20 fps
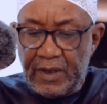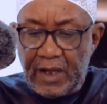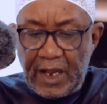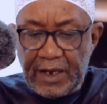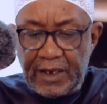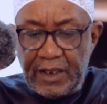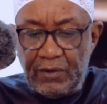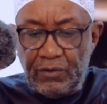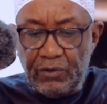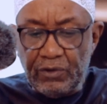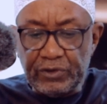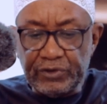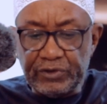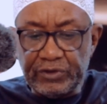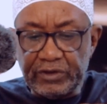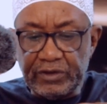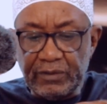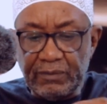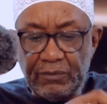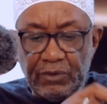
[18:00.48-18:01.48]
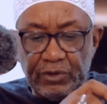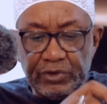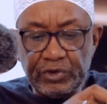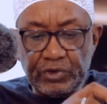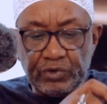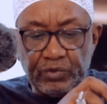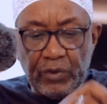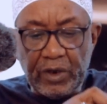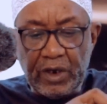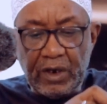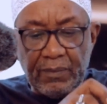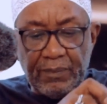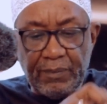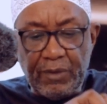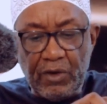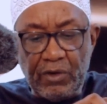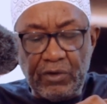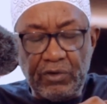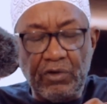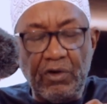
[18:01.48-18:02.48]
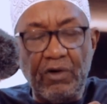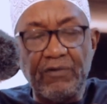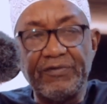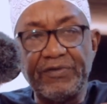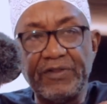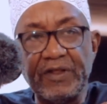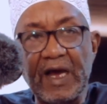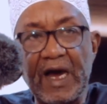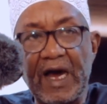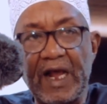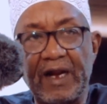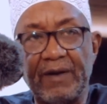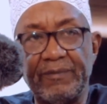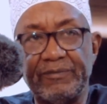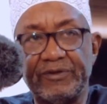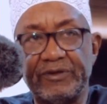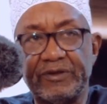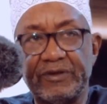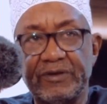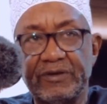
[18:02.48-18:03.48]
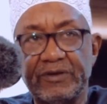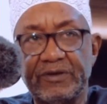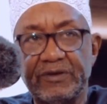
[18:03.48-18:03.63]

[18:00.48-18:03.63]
and he was the most well-born of the Arabs.